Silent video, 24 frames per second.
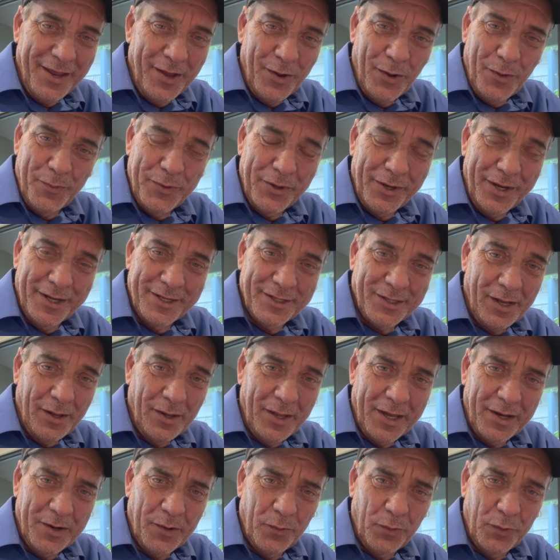I hope you guys all
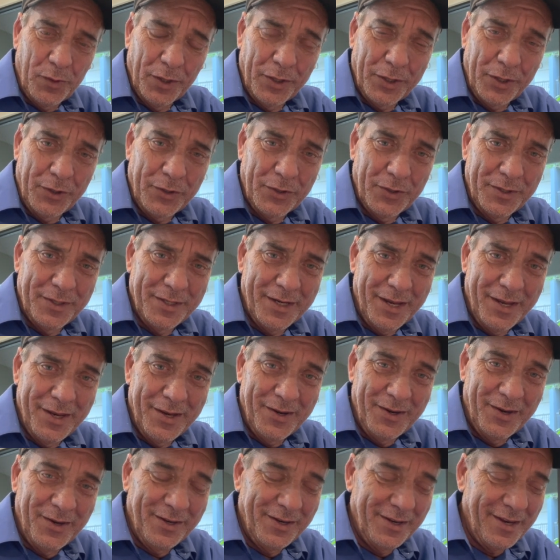had a really good day,
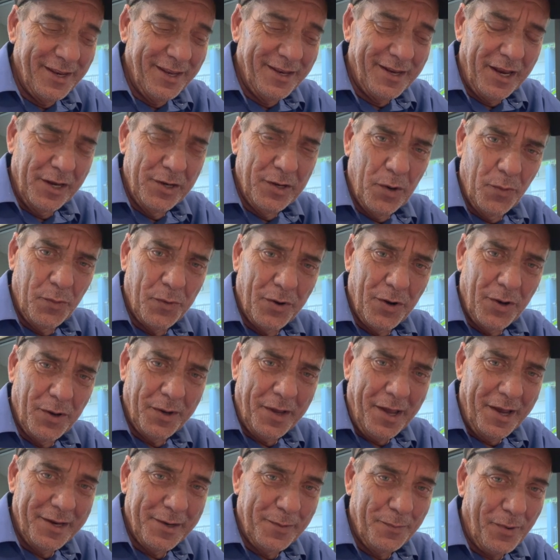and I know we're all
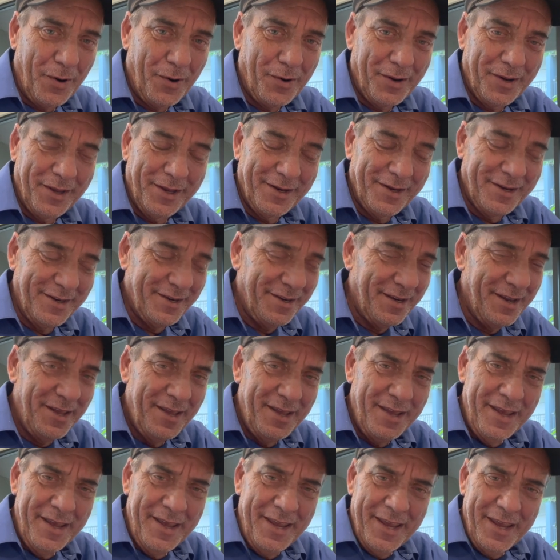kind of partying and
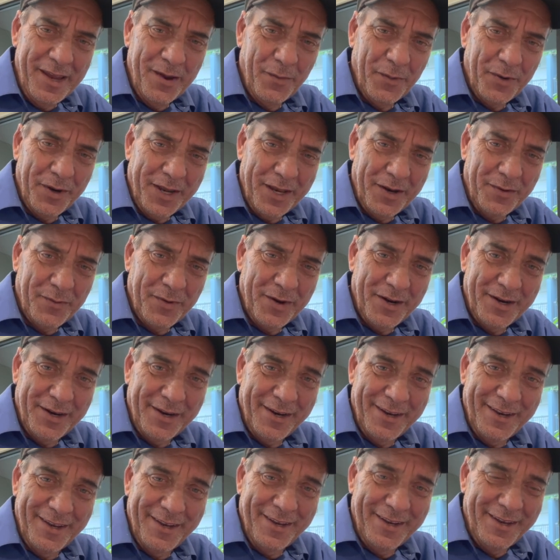we're getting ready
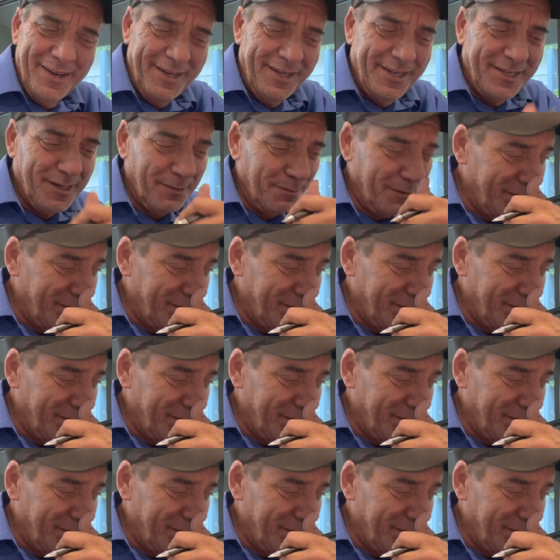to eat some